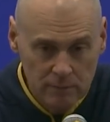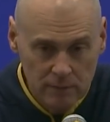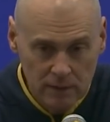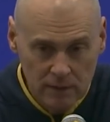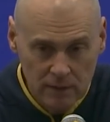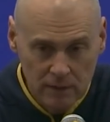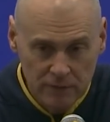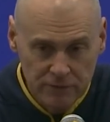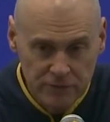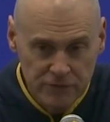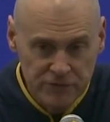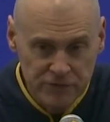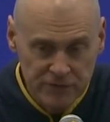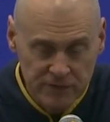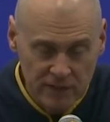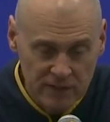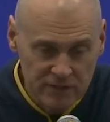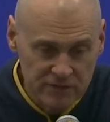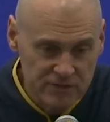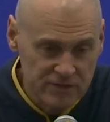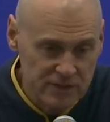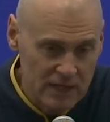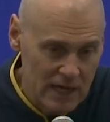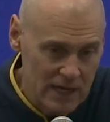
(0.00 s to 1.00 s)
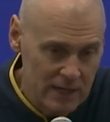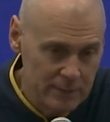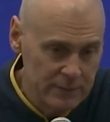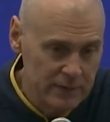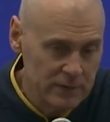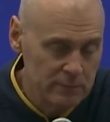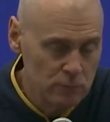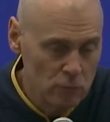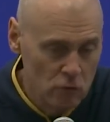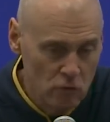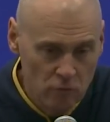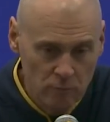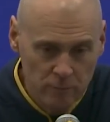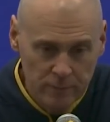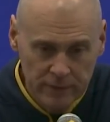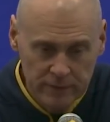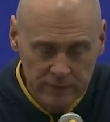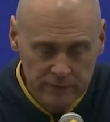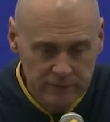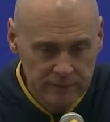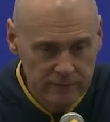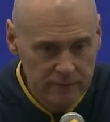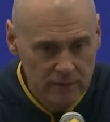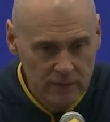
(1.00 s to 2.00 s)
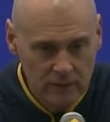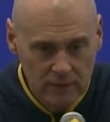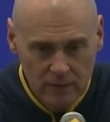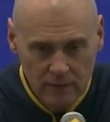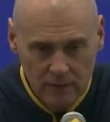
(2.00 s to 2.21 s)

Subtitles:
He understands timing, movement.